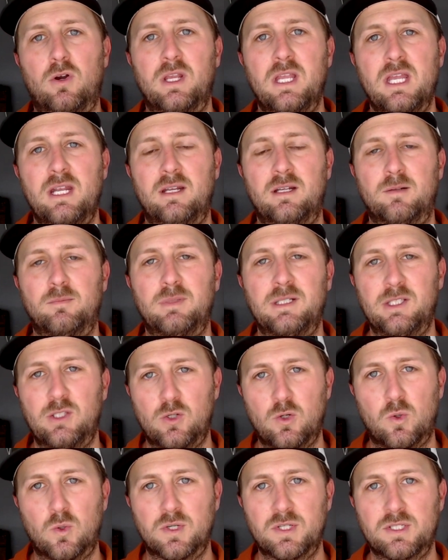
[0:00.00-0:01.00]
in and complete the
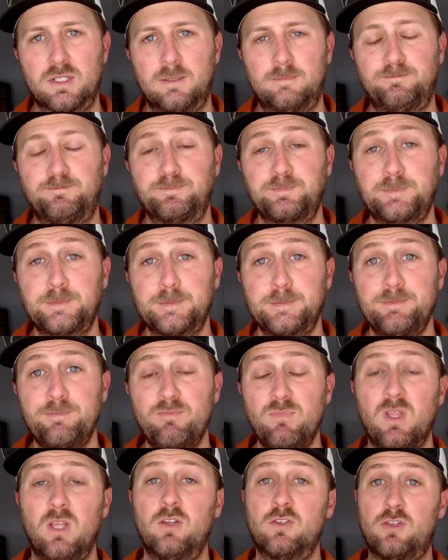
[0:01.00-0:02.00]
course.
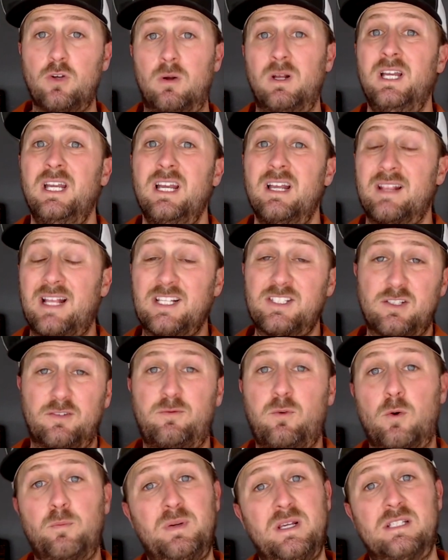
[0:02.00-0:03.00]
So that's the
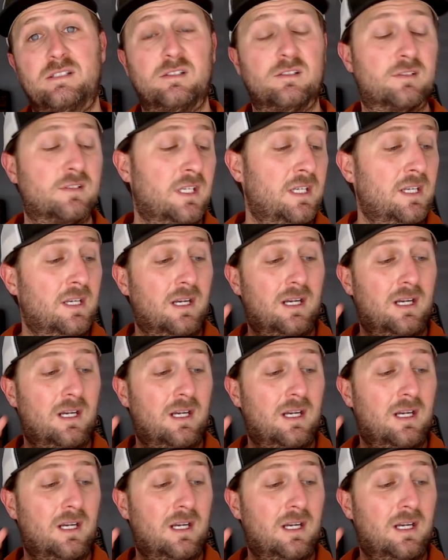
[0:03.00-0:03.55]
4 pieces.